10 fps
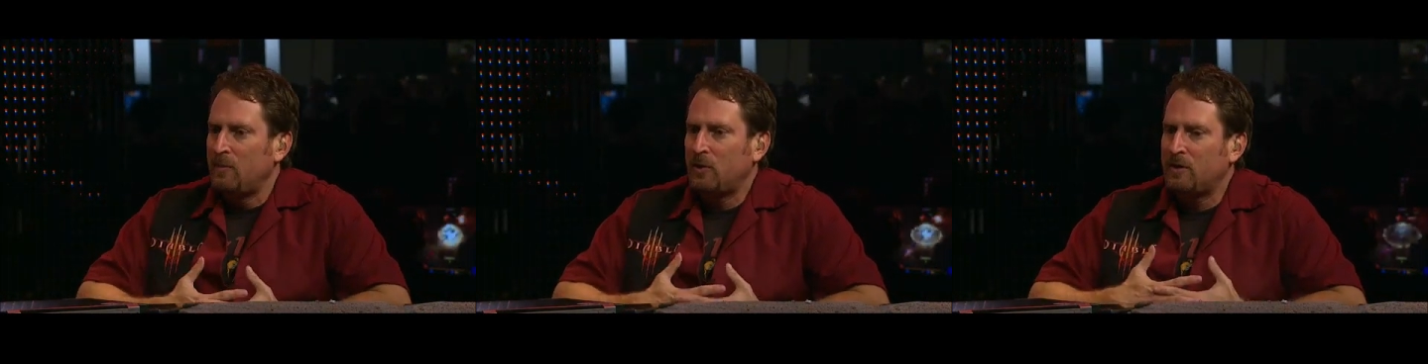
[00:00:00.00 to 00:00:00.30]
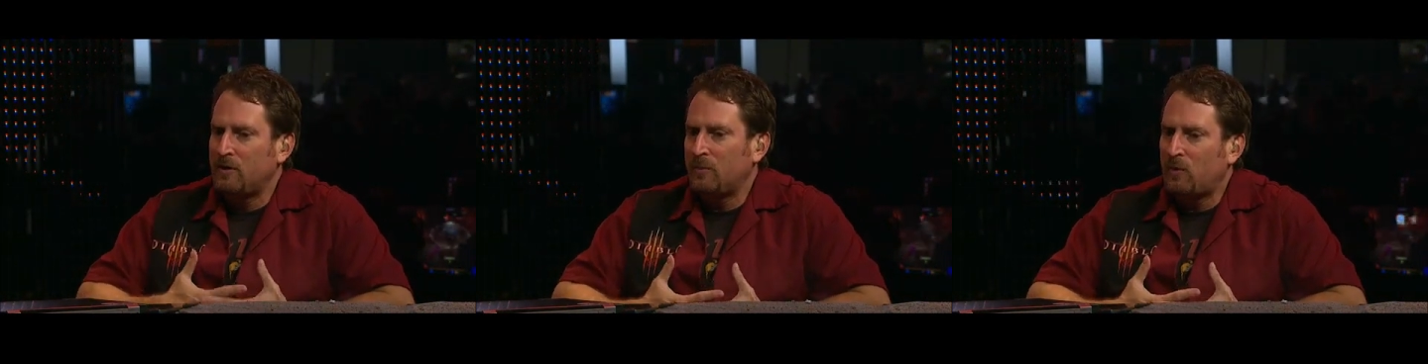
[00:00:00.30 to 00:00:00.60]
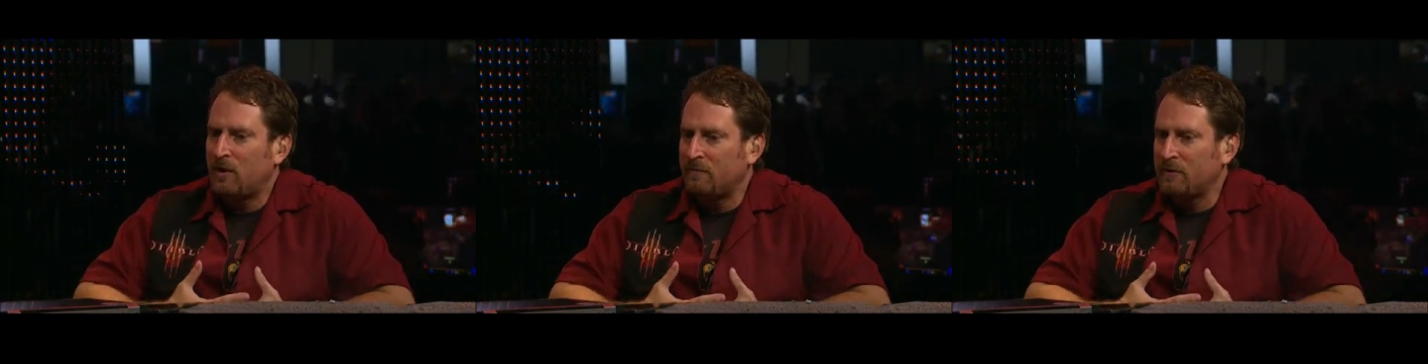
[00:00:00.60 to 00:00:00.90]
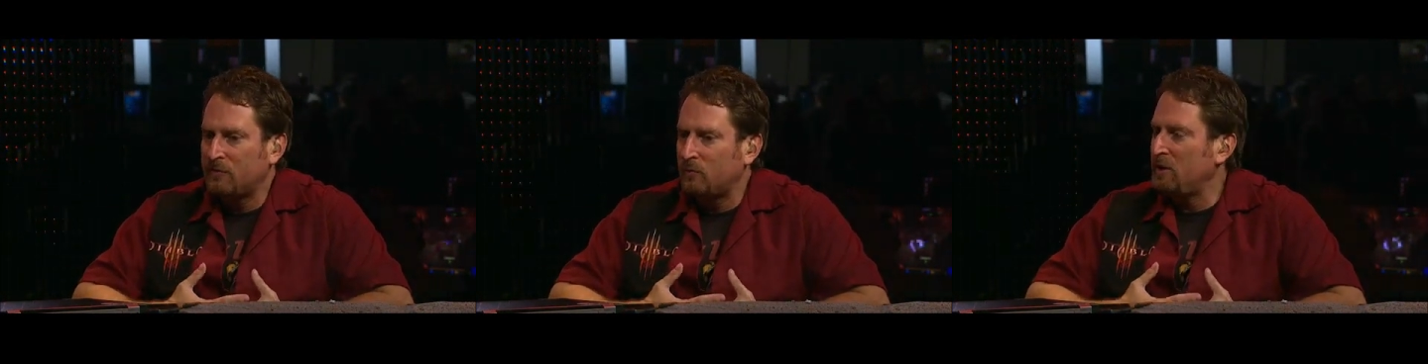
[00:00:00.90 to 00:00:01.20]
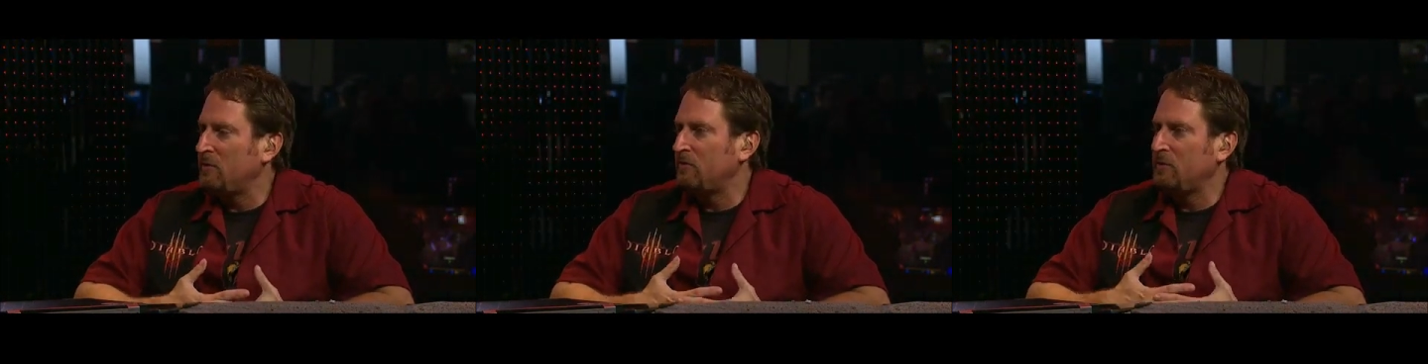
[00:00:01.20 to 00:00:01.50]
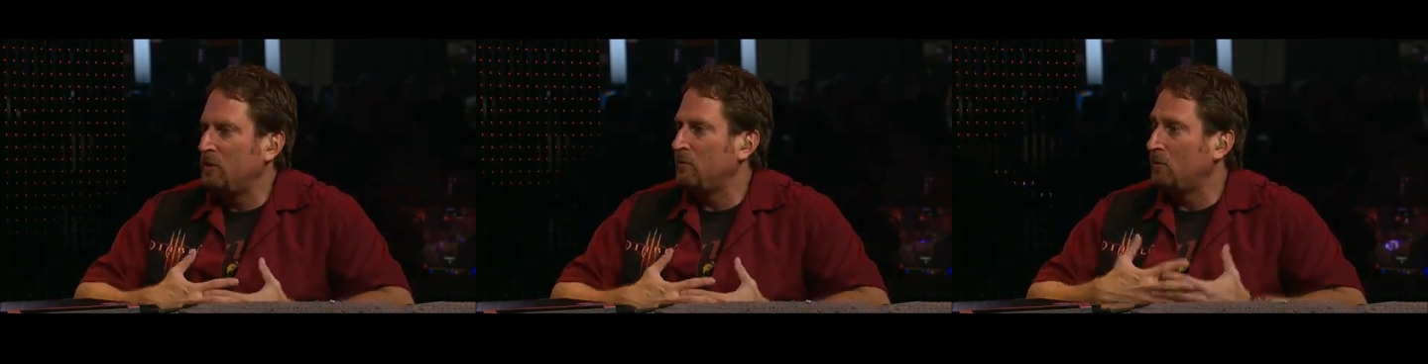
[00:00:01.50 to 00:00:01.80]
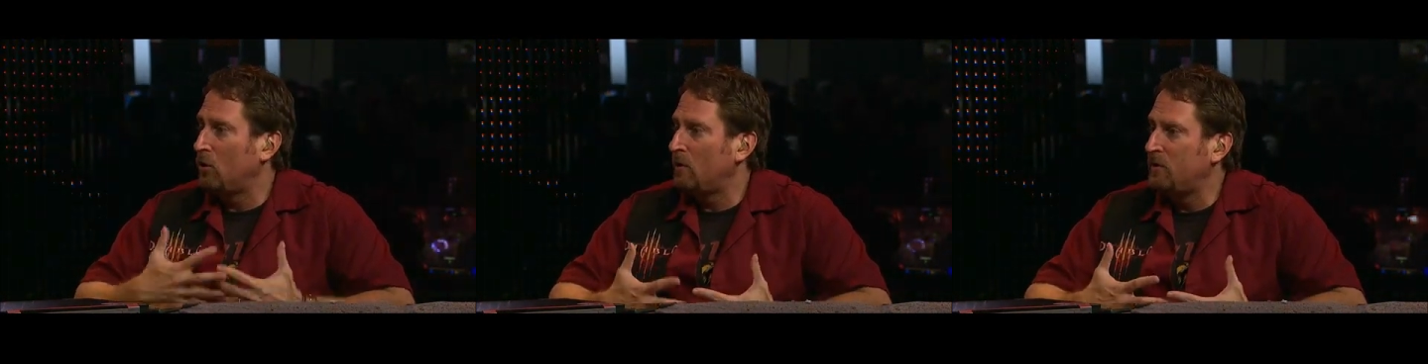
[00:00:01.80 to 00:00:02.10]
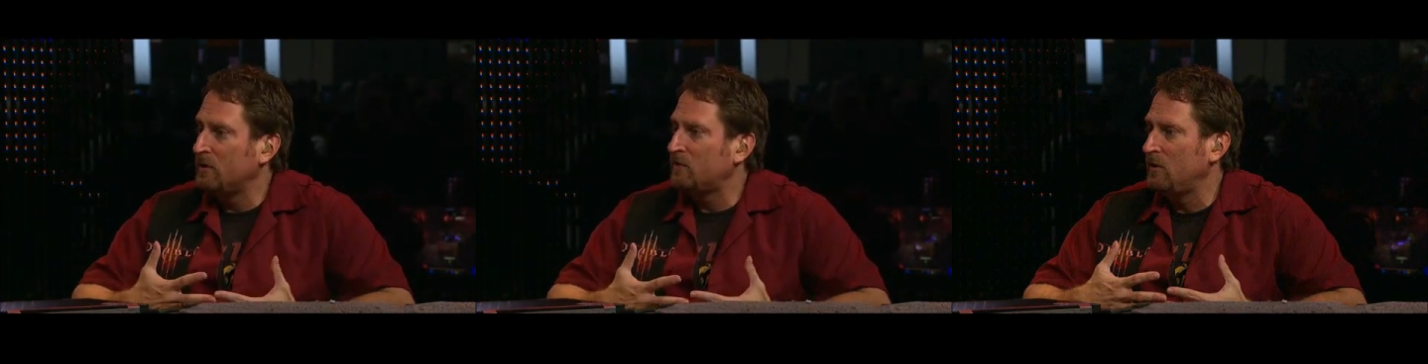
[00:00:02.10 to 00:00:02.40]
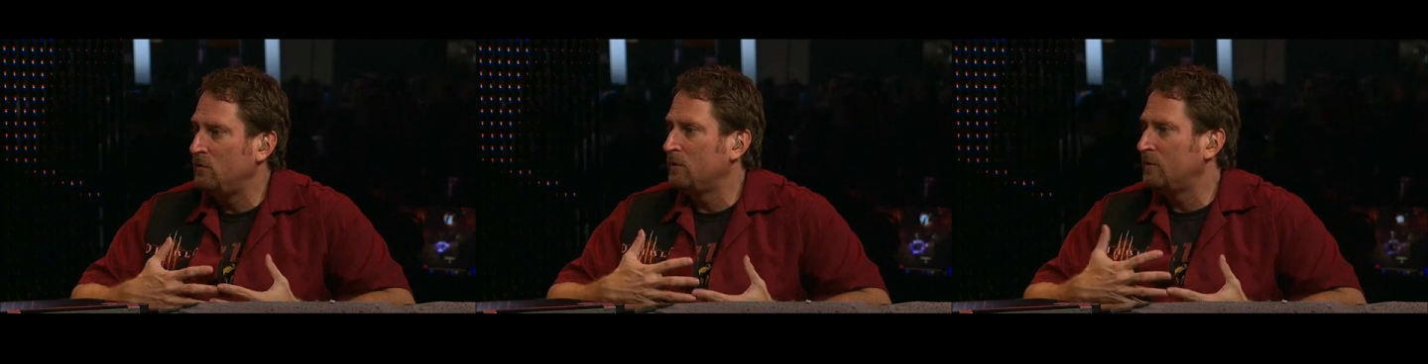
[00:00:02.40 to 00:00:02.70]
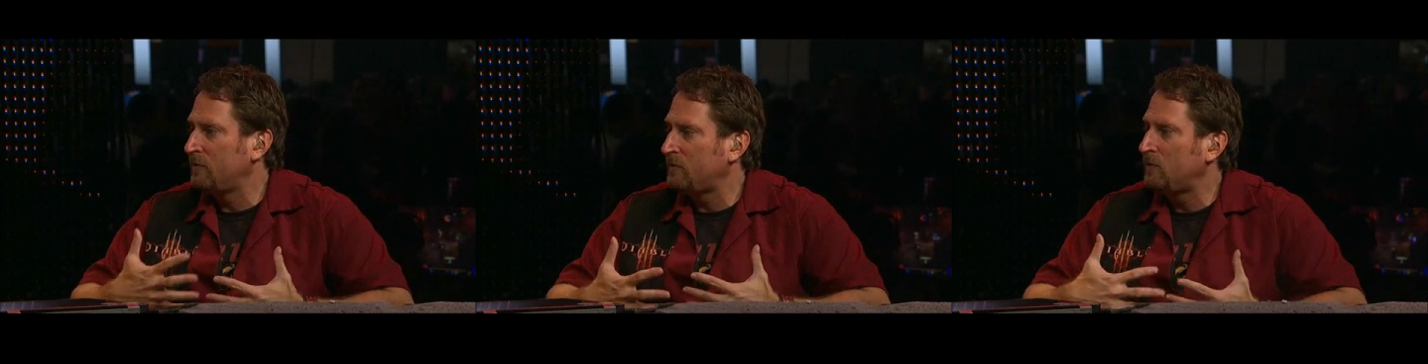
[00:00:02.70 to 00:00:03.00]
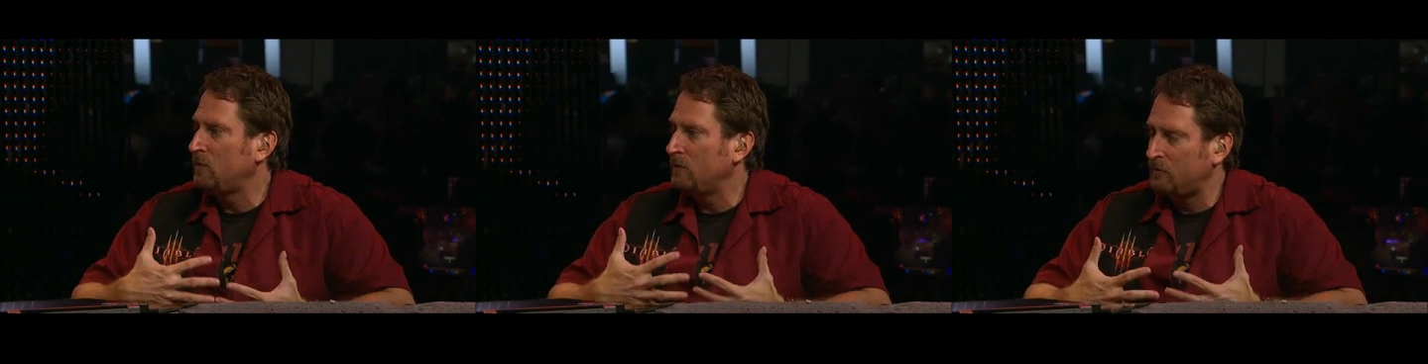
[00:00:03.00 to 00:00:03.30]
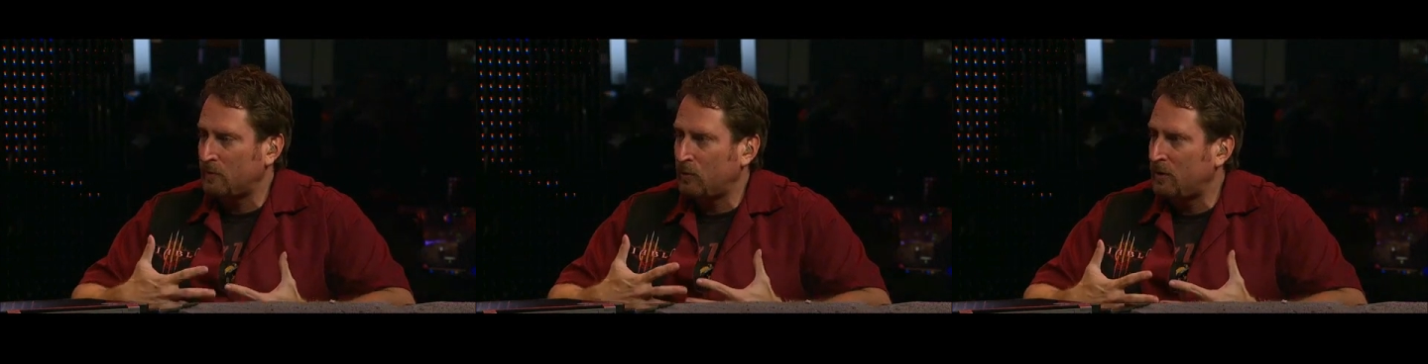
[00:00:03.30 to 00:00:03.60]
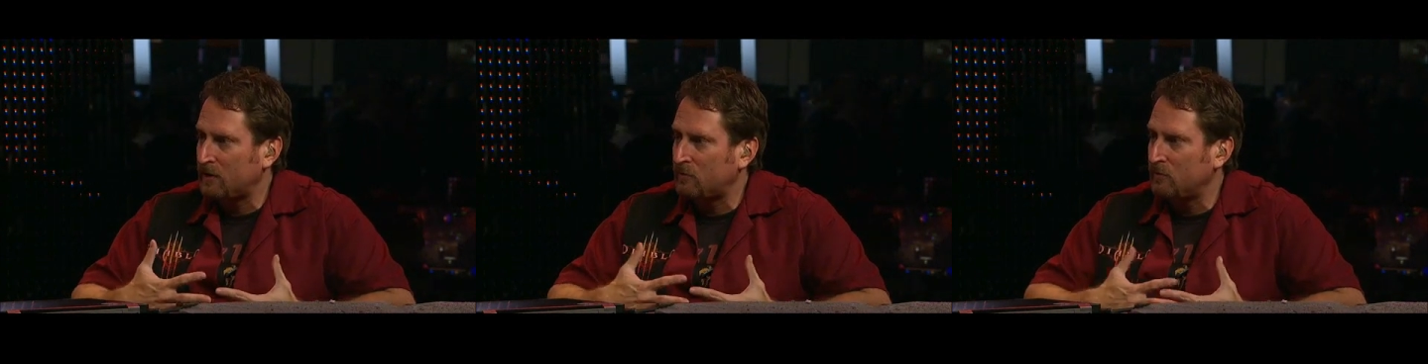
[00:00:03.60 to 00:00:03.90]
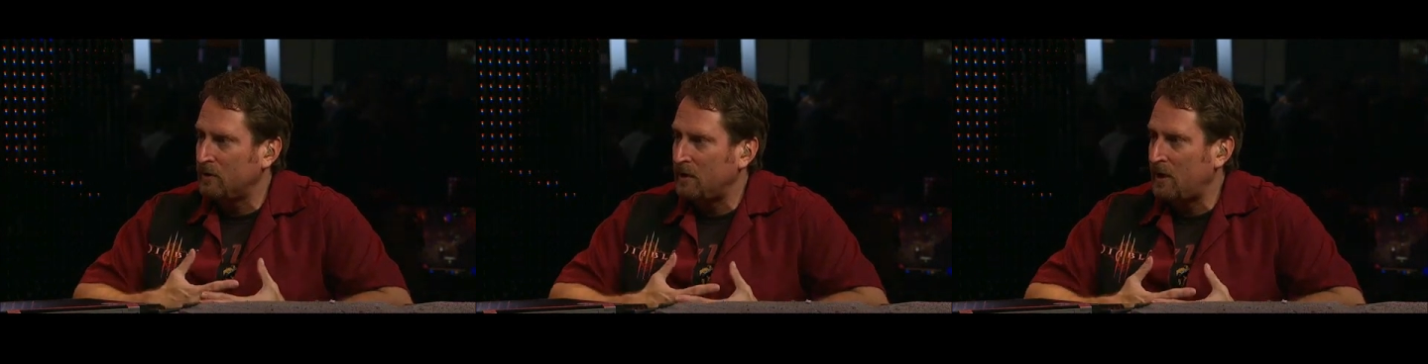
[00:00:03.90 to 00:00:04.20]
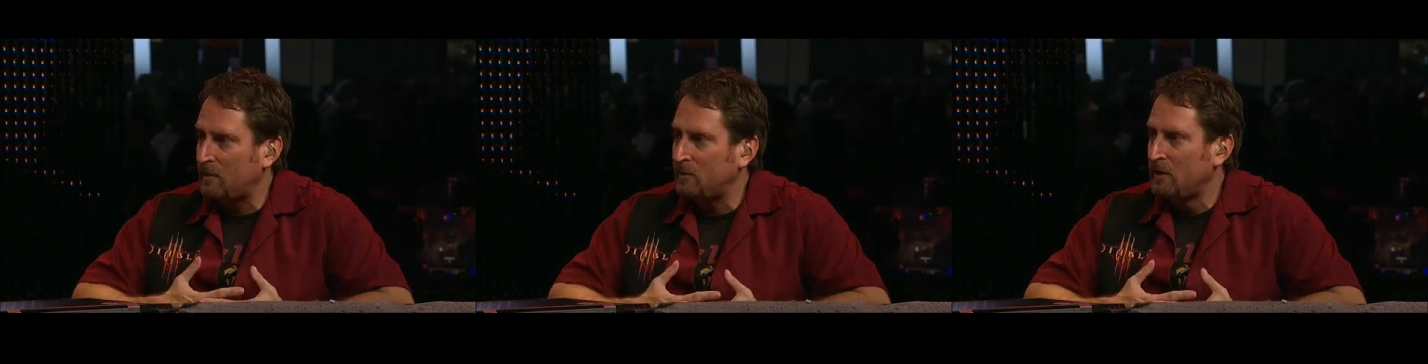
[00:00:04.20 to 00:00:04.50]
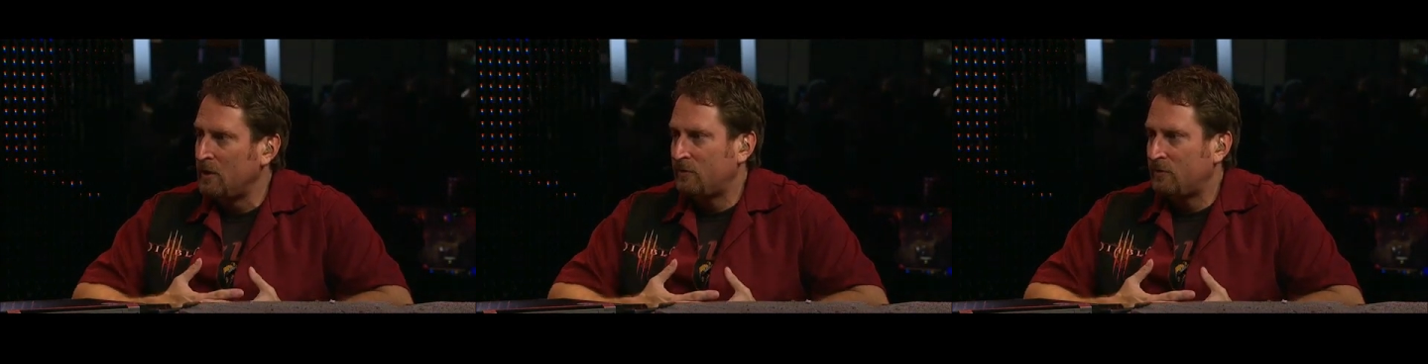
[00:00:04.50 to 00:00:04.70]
But another part of it is we give, you know, lore books that you can listen to as you're playing through the game.